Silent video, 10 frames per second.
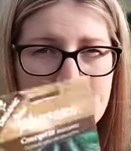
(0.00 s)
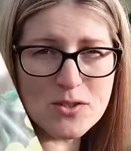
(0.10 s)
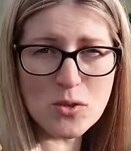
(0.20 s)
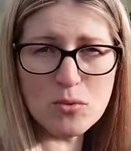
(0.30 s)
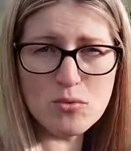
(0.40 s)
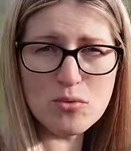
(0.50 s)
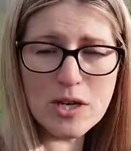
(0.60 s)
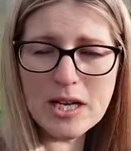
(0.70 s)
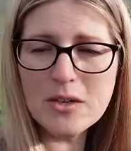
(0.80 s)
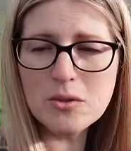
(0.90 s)
So
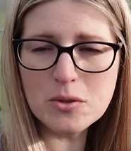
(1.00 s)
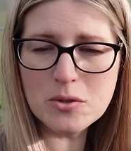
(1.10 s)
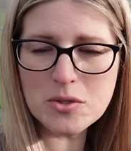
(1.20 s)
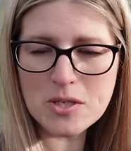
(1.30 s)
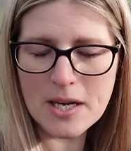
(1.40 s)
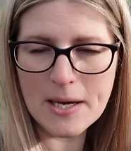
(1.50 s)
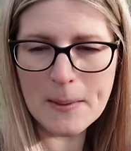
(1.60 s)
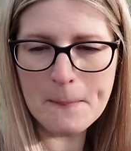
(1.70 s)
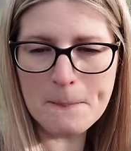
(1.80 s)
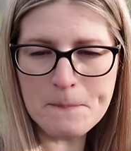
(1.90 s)
really good,
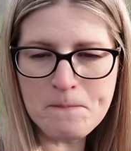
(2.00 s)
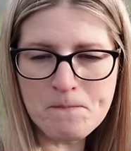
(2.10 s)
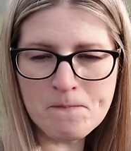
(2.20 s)
um,